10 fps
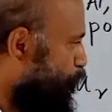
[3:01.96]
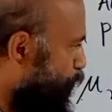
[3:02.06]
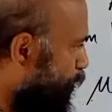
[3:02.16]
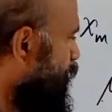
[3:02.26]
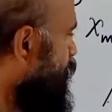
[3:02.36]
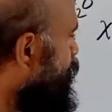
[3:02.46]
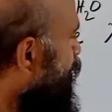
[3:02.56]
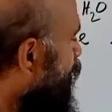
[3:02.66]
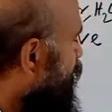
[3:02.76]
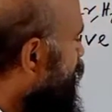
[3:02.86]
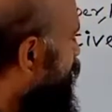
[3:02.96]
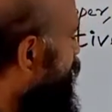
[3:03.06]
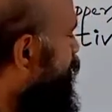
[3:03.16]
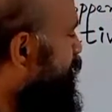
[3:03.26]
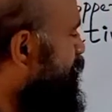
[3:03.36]
field. Here
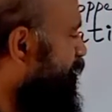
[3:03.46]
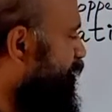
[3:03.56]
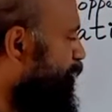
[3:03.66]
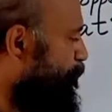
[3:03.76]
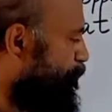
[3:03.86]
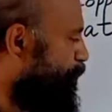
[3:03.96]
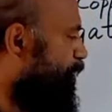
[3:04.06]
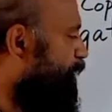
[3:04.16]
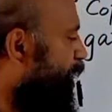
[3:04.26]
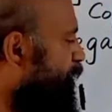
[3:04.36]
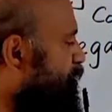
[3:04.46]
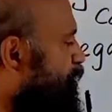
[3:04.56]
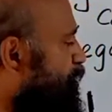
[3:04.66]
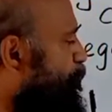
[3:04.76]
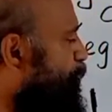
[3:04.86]
you can see as
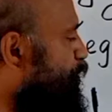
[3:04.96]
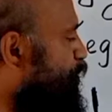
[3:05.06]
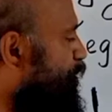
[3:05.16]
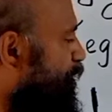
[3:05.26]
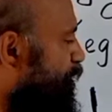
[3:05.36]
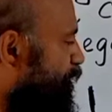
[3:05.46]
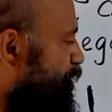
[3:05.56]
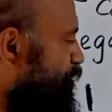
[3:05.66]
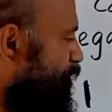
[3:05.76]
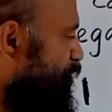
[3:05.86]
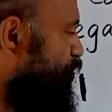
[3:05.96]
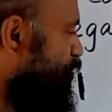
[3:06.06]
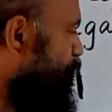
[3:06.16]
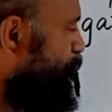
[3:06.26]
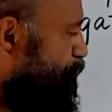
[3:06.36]
the temperature increases,